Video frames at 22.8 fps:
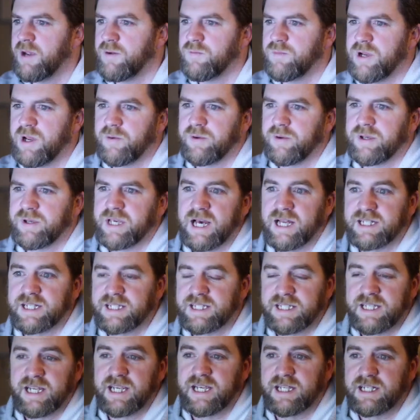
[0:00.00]
now we can't
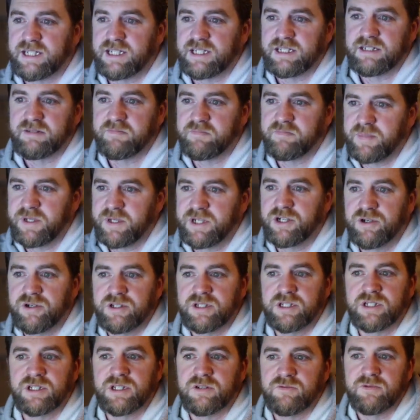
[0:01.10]
see it
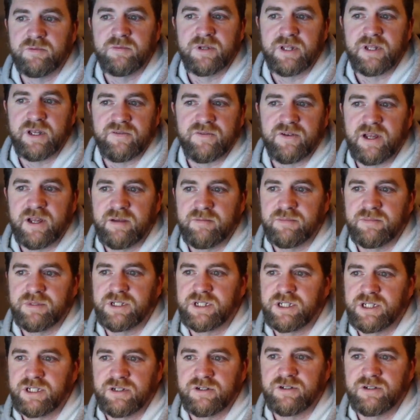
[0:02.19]
because remember that flame
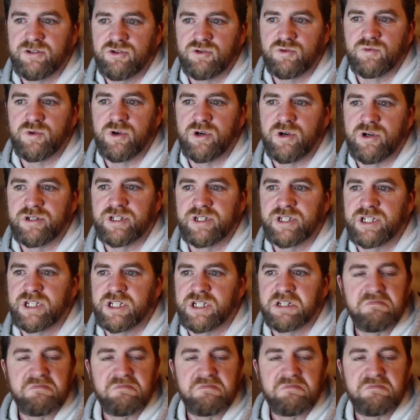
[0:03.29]
material was